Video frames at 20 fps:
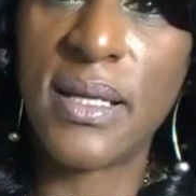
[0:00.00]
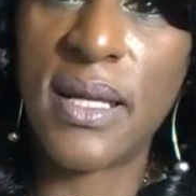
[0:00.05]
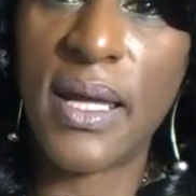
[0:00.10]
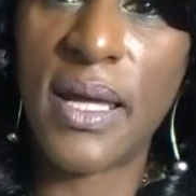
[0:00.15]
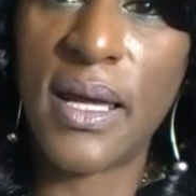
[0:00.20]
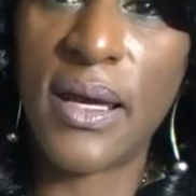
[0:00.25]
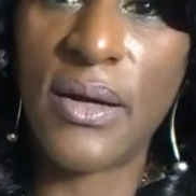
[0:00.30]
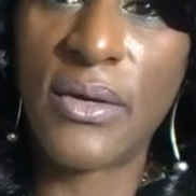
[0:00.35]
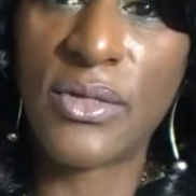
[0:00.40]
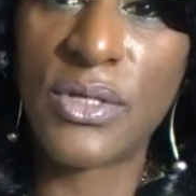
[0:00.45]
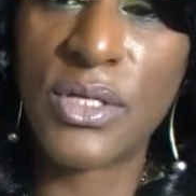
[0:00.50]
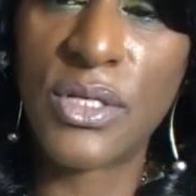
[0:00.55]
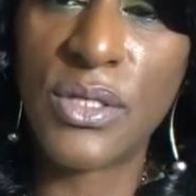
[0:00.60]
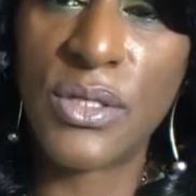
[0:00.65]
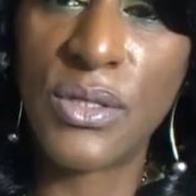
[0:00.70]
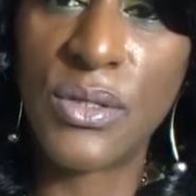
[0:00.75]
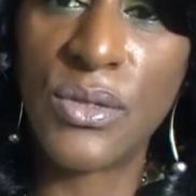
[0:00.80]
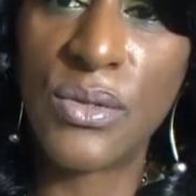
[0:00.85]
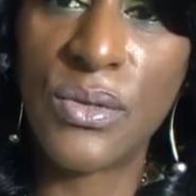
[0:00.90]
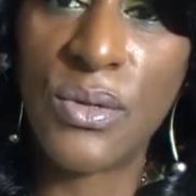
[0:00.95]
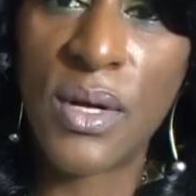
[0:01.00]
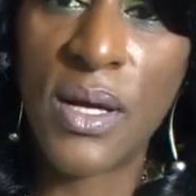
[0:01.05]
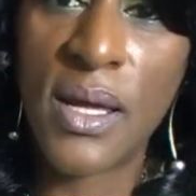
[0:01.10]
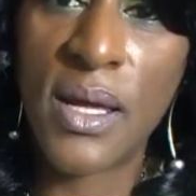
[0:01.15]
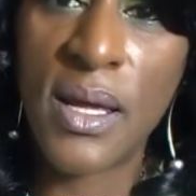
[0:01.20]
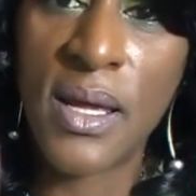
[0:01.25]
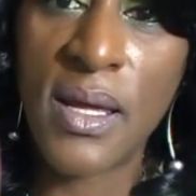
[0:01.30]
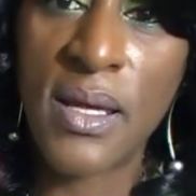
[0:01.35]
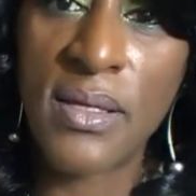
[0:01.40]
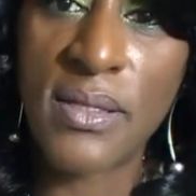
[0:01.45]
there too.
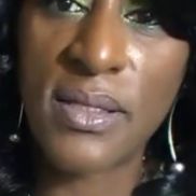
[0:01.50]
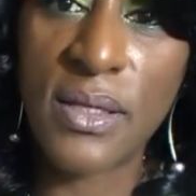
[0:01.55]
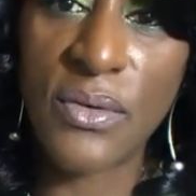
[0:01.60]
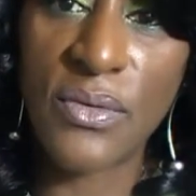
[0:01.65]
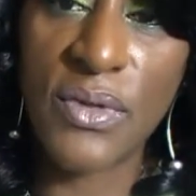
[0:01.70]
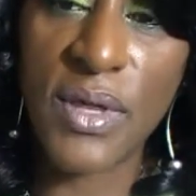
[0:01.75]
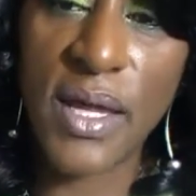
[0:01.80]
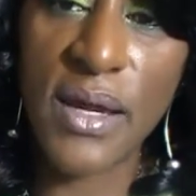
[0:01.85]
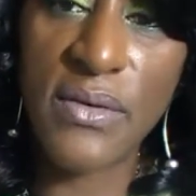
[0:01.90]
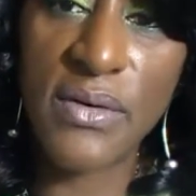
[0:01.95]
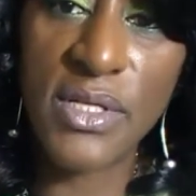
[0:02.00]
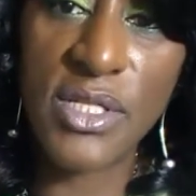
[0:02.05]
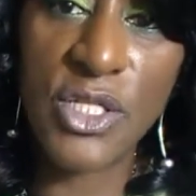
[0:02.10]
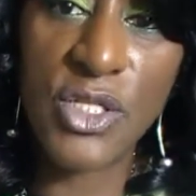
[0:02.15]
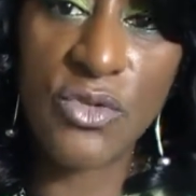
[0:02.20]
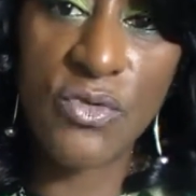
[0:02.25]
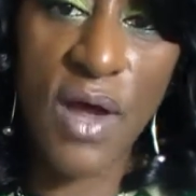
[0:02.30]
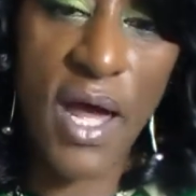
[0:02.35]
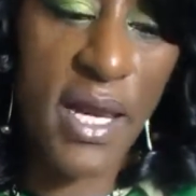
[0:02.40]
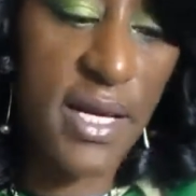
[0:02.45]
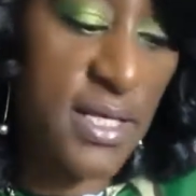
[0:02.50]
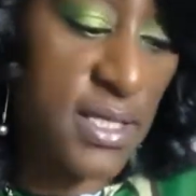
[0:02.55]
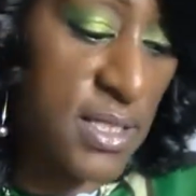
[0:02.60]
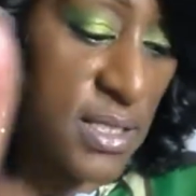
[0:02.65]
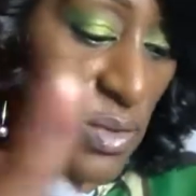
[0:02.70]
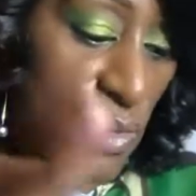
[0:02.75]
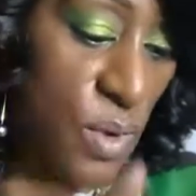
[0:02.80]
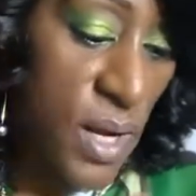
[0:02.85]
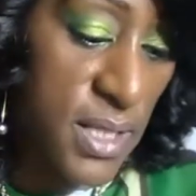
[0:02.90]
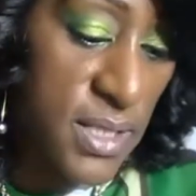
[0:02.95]
So there is
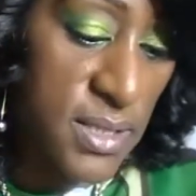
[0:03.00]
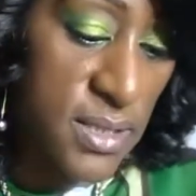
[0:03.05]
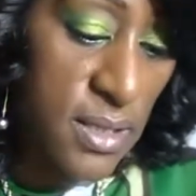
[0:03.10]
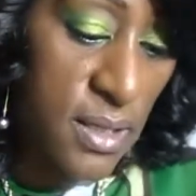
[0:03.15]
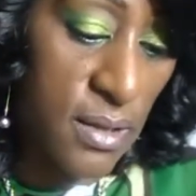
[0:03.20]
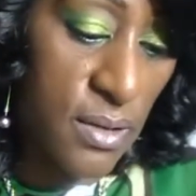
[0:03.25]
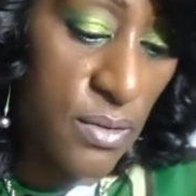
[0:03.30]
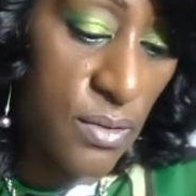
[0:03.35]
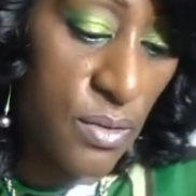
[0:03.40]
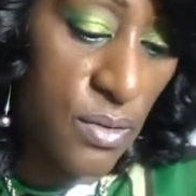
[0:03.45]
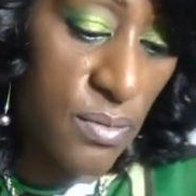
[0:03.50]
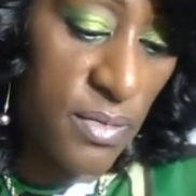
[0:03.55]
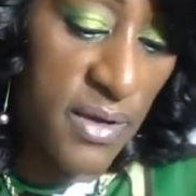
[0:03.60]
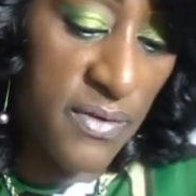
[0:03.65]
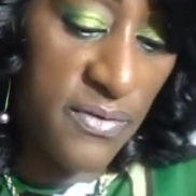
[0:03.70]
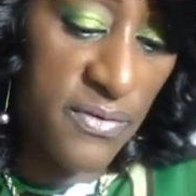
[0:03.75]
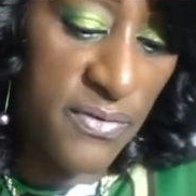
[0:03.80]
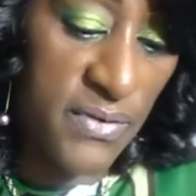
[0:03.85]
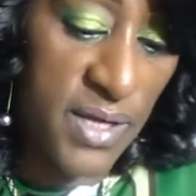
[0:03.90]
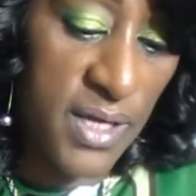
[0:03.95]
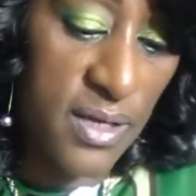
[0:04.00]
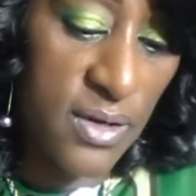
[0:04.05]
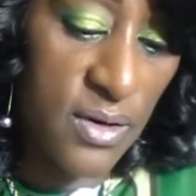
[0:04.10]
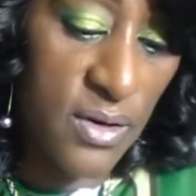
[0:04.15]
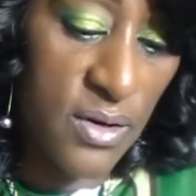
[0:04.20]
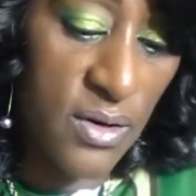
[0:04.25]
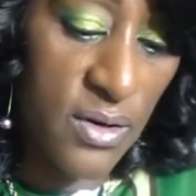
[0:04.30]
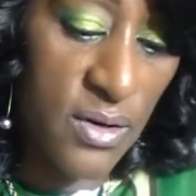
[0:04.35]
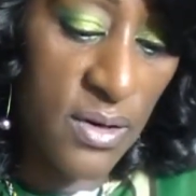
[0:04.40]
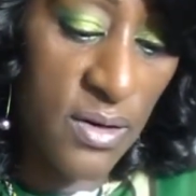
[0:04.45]
Stratus swatched out on my
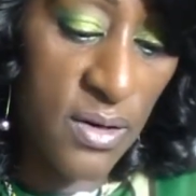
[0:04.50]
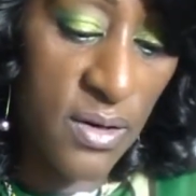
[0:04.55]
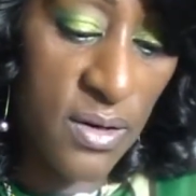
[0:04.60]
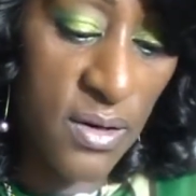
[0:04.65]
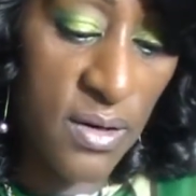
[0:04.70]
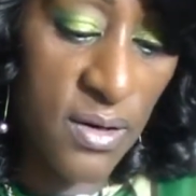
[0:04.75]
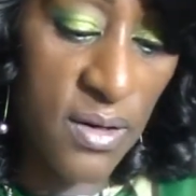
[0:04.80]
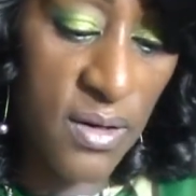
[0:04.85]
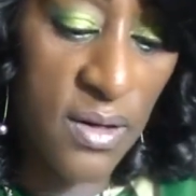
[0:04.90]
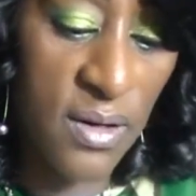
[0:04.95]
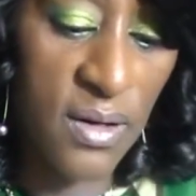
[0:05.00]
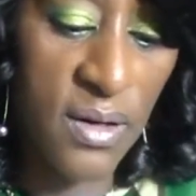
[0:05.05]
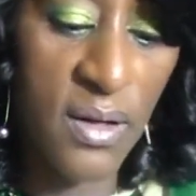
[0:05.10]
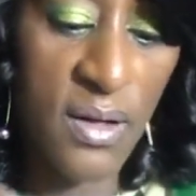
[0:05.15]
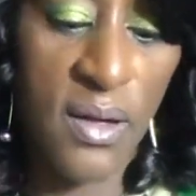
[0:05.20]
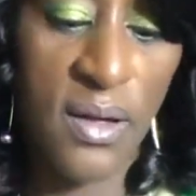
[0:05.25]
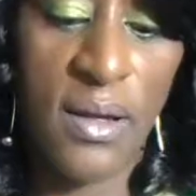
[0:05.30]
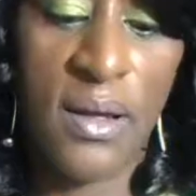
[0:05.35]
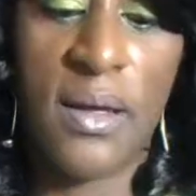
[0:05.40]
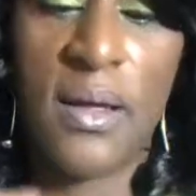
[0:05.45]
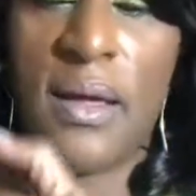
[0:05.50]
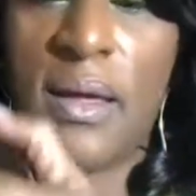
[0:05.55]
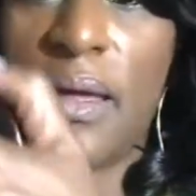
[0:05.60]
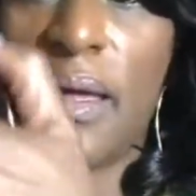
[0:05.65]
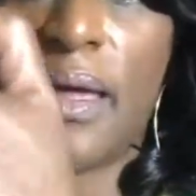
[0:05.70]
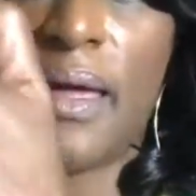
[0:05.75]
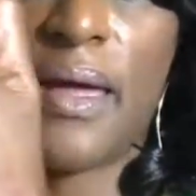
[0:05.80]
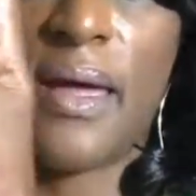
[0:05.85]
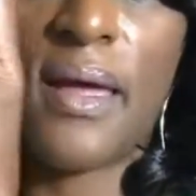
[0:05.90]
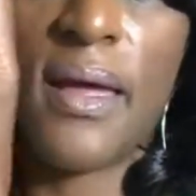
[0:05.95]
finger,
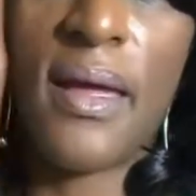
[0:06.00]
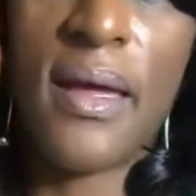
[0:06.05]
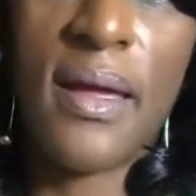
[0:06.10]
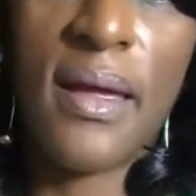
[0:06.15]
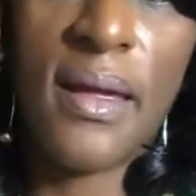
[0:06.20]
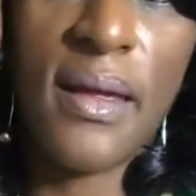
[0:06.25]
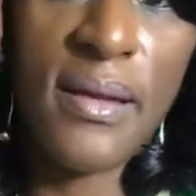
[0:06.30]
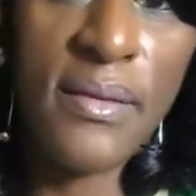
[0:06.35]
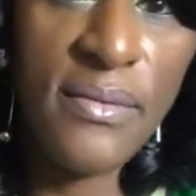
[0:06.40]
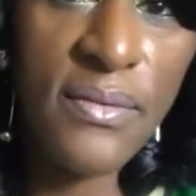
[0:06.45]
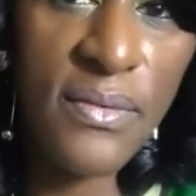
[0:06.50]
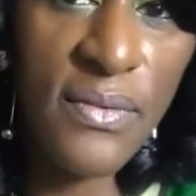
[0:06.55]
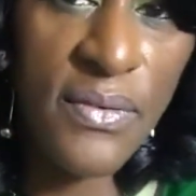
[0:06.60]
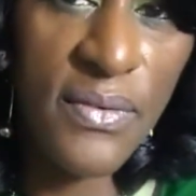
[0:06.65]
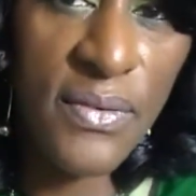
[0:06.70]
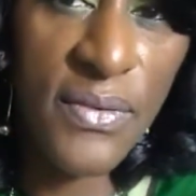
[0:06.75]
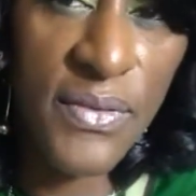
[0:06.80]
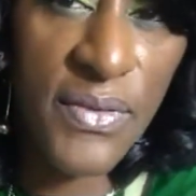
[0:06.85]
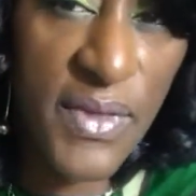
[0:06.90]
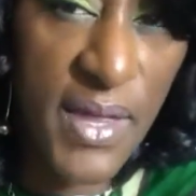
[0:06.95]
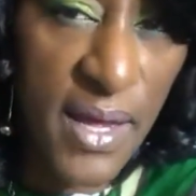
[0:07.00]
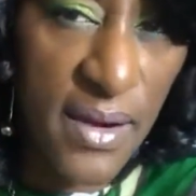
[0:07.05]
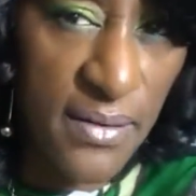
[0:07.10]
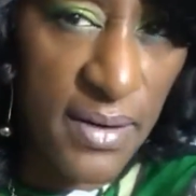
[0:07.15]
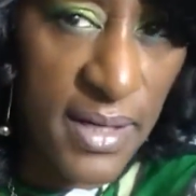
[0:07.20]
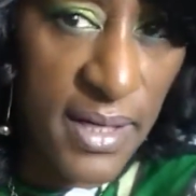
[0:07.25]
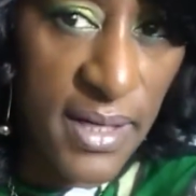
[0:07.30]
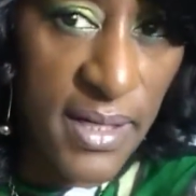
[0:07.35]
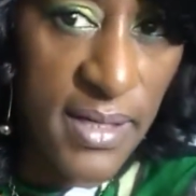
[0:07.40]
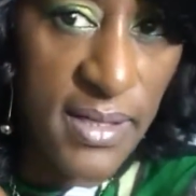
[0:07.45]
and there
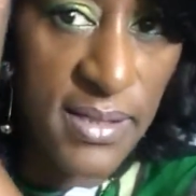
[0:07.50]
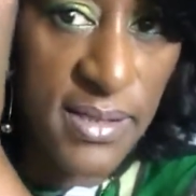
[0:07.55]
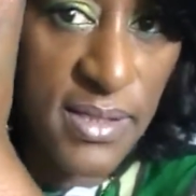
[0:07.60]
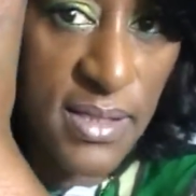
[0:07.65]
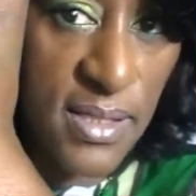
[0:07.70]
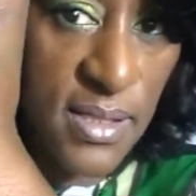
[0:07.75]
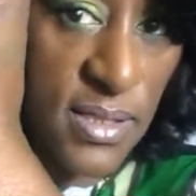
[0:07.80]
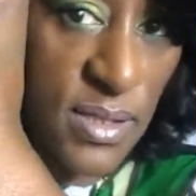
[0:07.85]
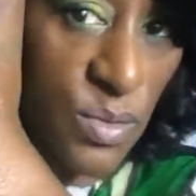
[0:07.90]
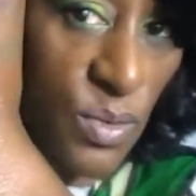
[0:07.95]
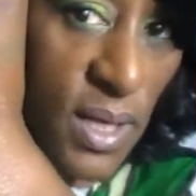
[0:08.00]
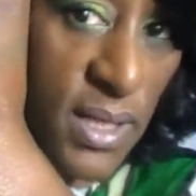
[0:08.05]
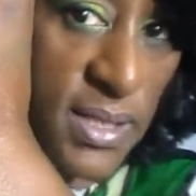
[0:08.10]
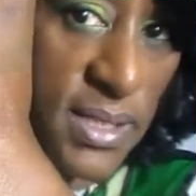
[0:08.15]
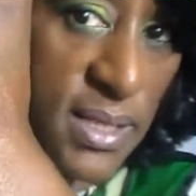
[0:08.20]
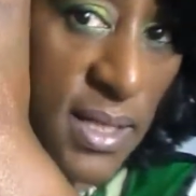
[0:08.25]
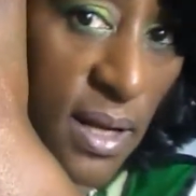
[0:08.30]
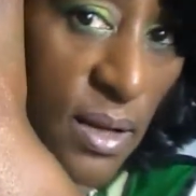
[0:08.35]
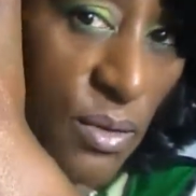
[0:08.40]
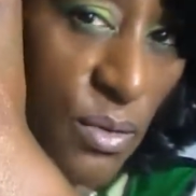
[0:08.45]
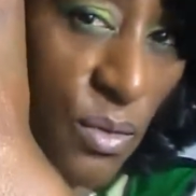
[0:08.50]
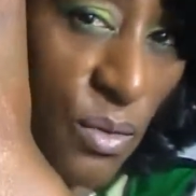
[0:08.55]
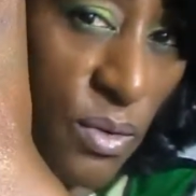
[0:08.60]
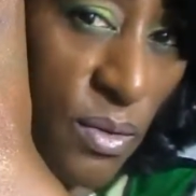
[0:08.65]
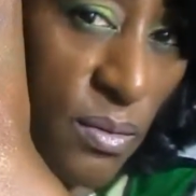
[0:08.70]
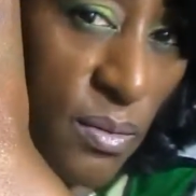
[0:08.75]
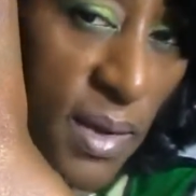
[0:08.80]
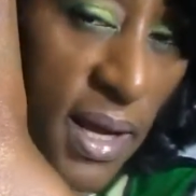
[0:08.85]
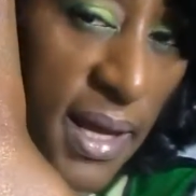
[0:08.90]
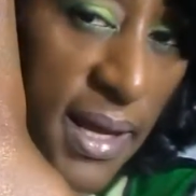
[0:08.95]
it is swatched out
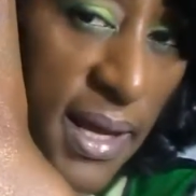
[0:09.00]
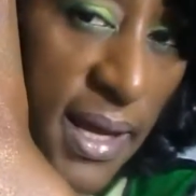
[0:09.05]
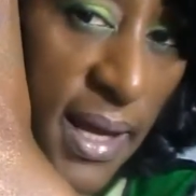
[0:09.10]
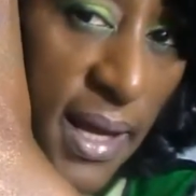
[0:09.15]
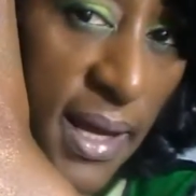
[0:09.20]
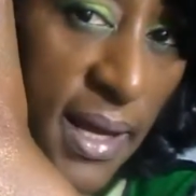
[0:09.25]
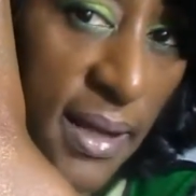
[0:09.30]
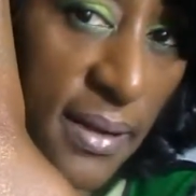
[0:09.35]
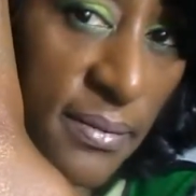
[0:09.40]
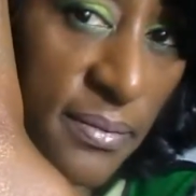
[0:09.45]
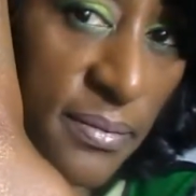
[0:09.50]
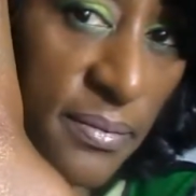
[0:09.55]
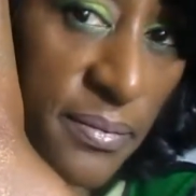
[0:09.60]
on my hand.